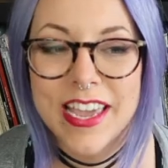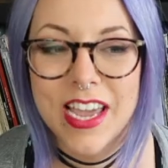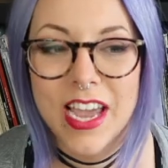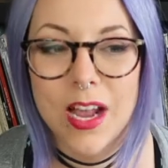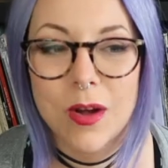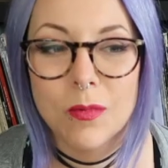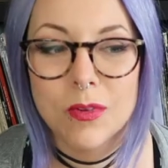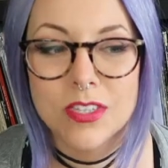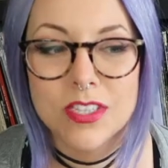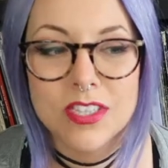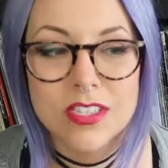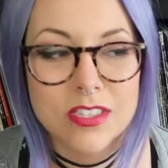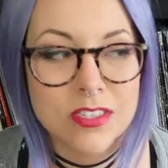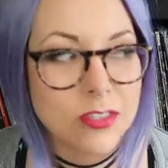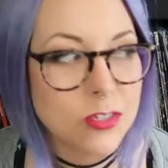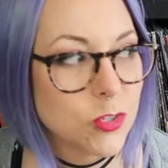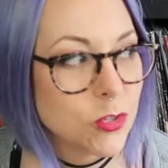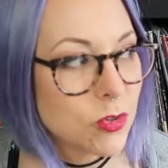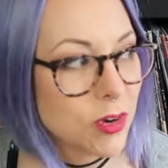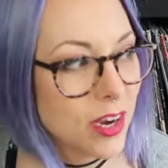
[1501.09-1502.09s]
and we're
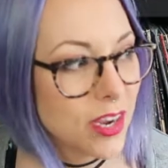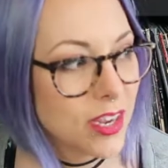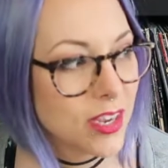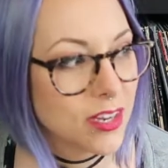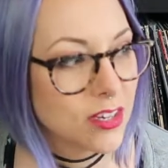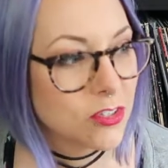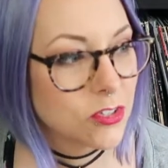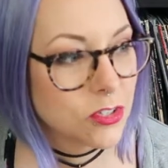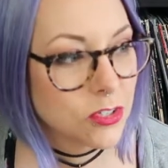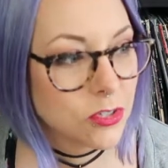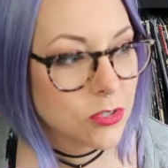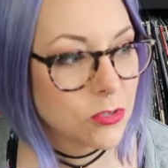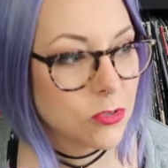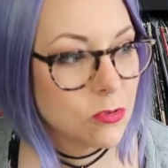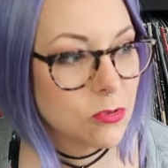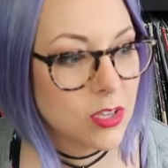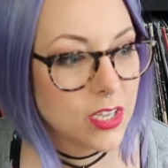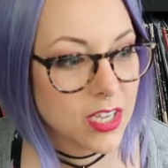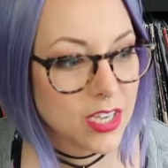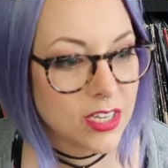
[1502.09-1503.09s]
still trying
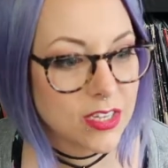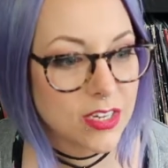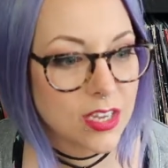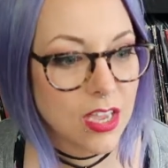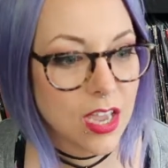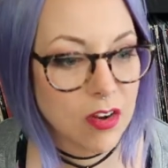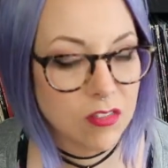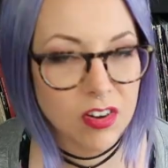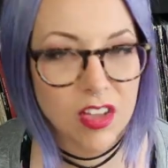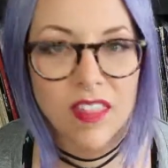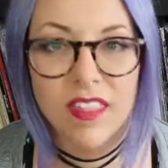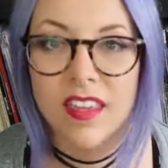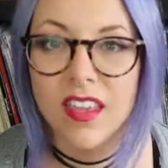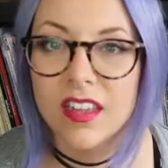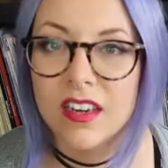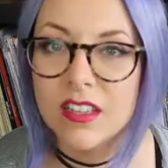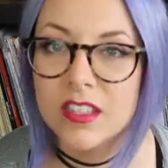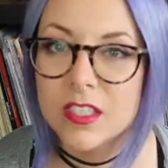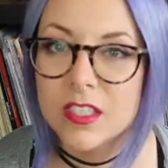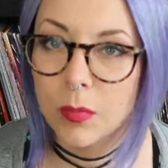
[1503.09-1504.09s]
to get everything
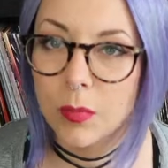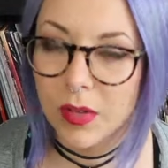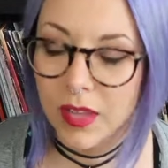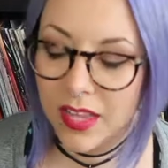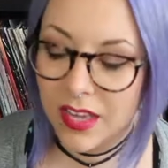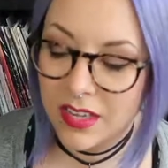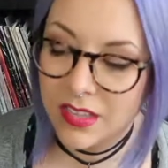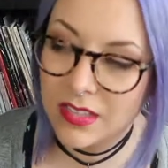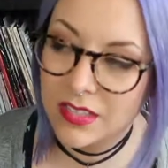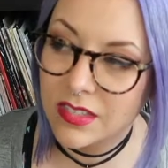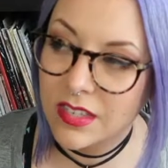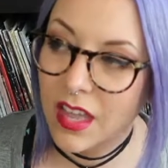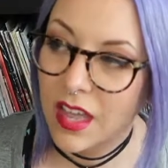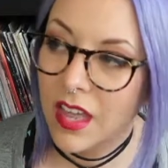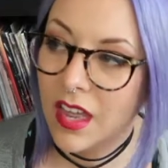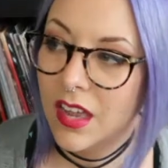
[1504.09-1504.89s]
in place.